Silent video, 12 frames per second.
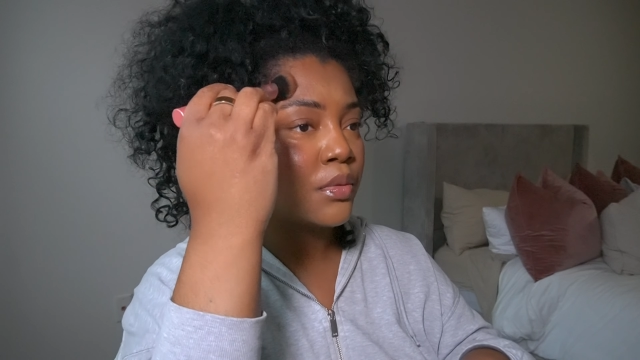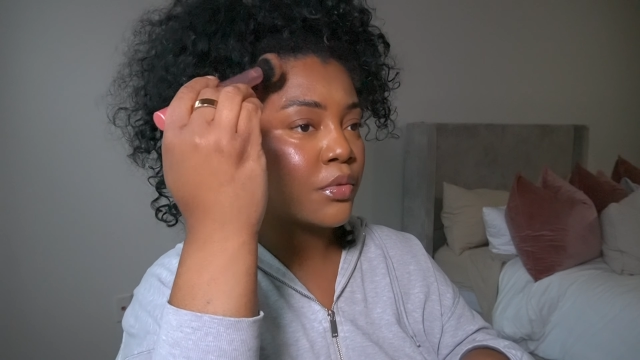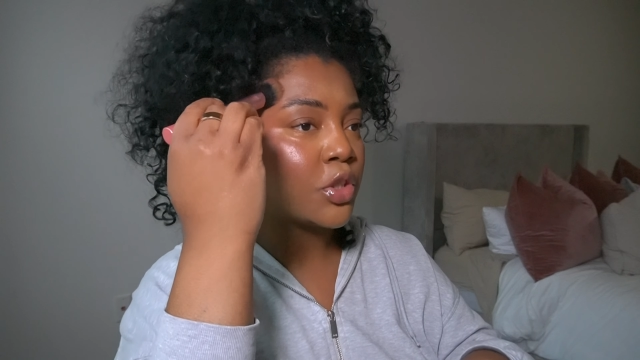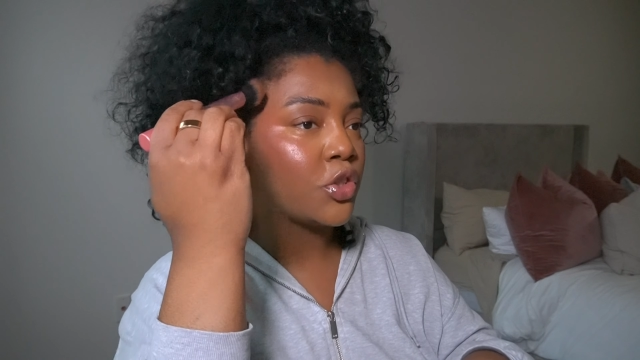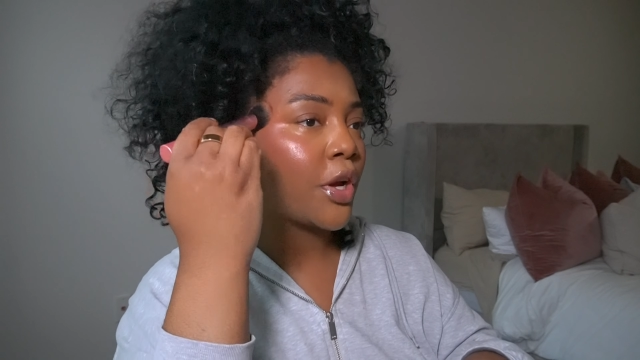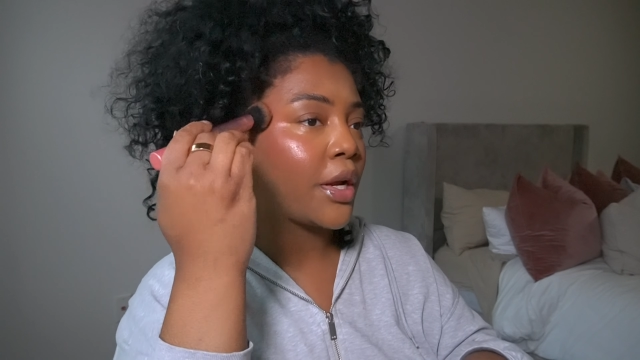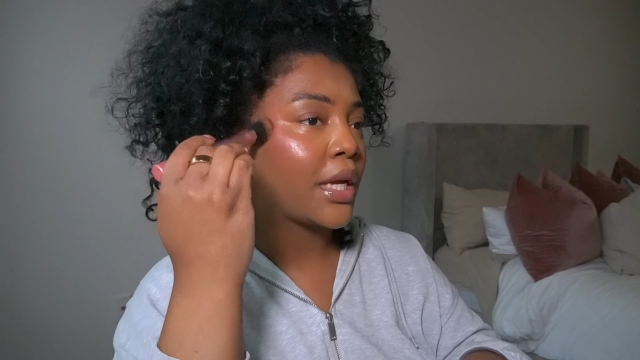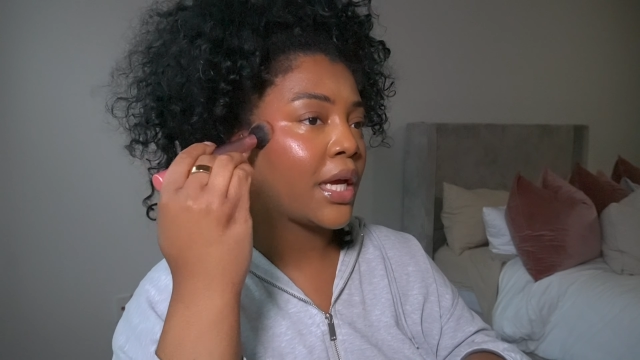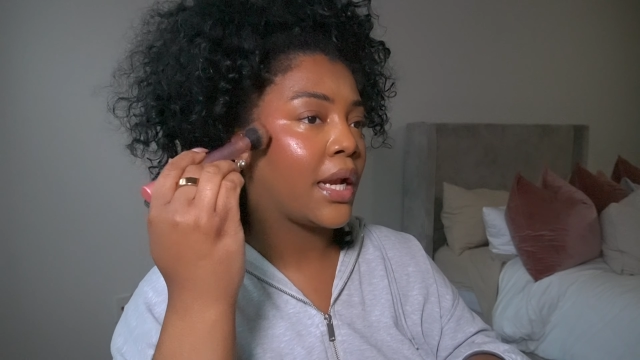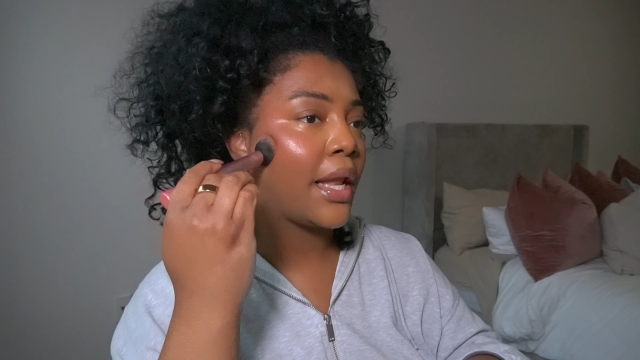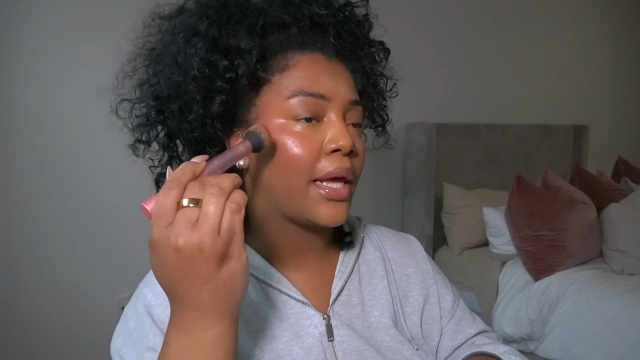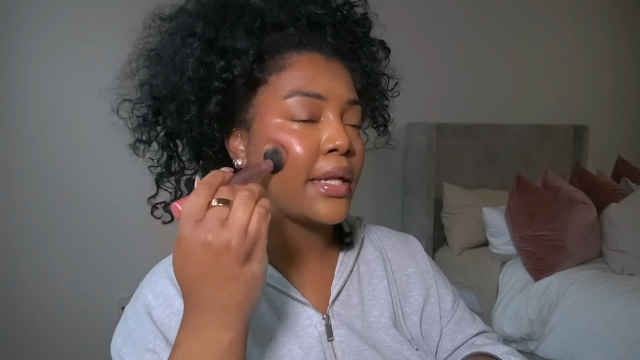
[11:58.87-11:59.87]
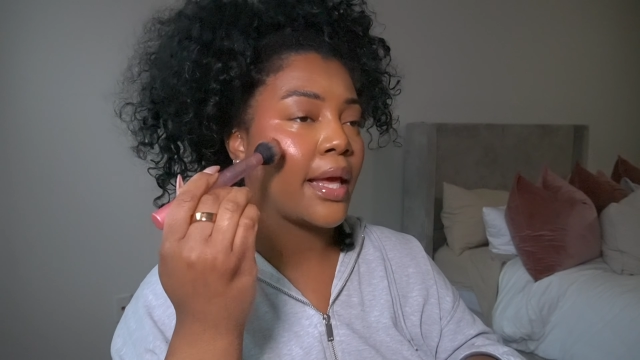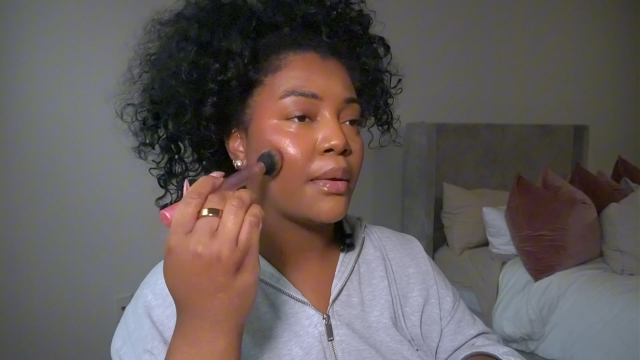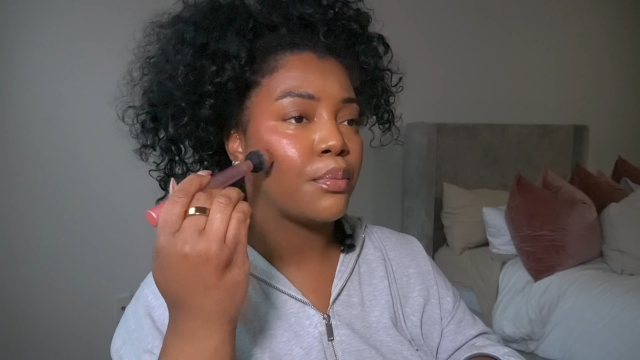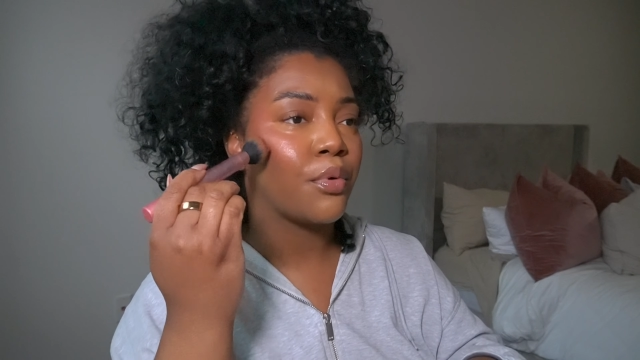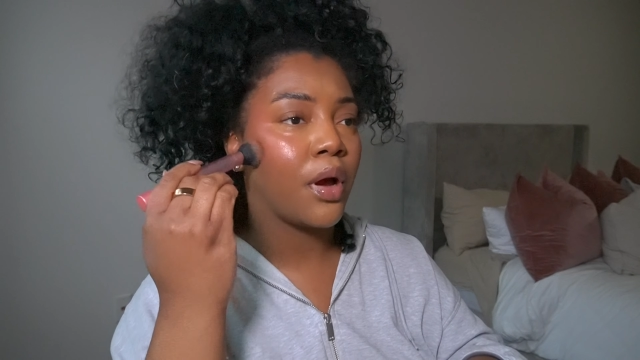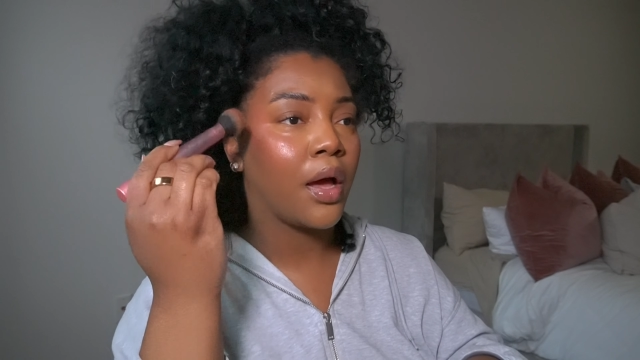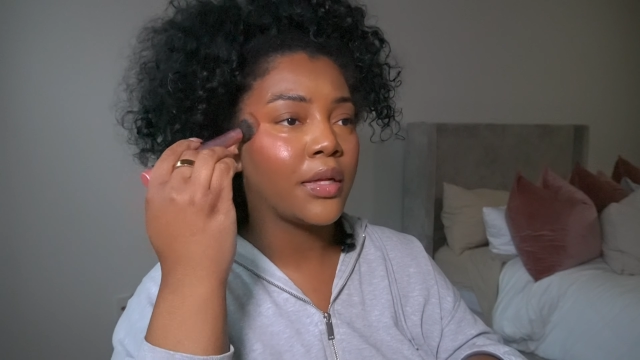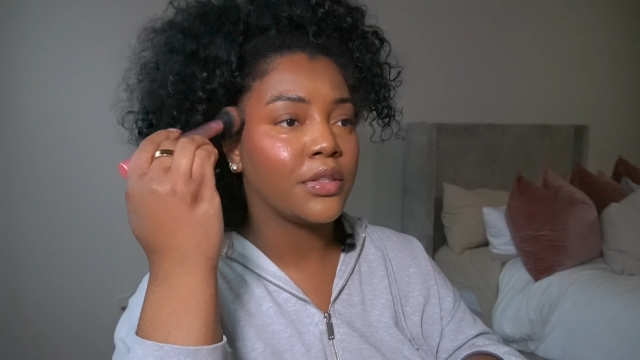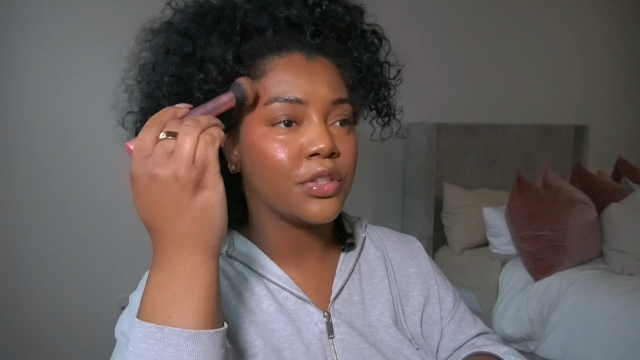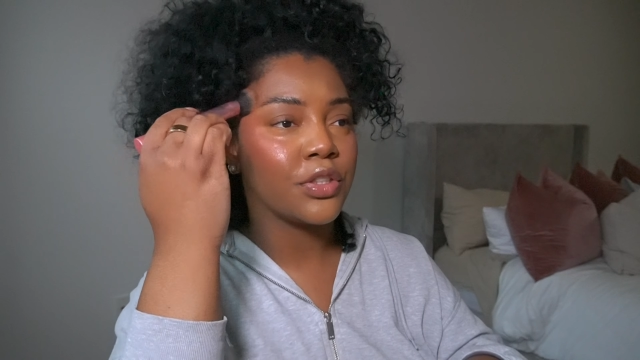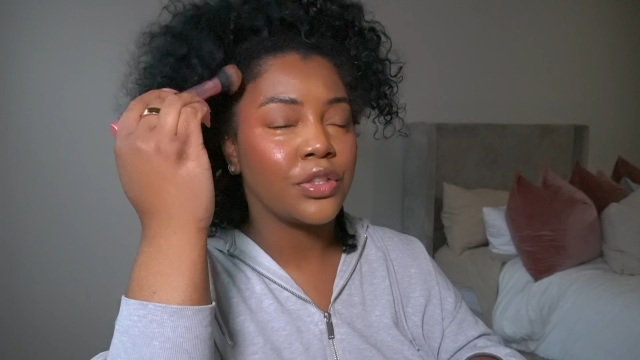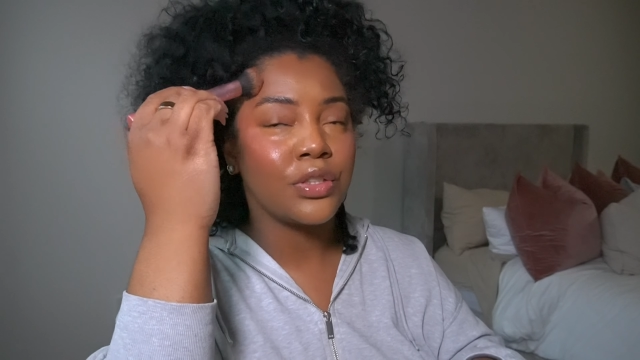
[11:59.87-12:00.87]
we're trying to connect that
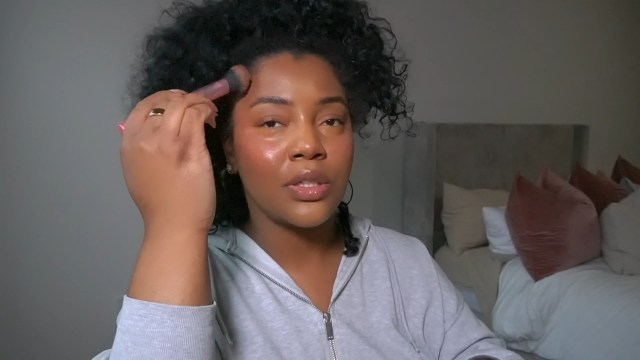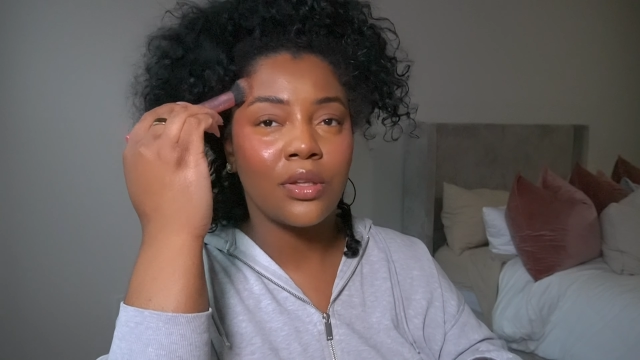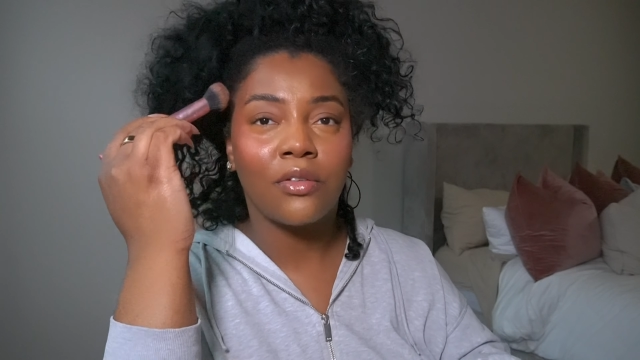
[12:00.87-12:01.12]
bronzer to the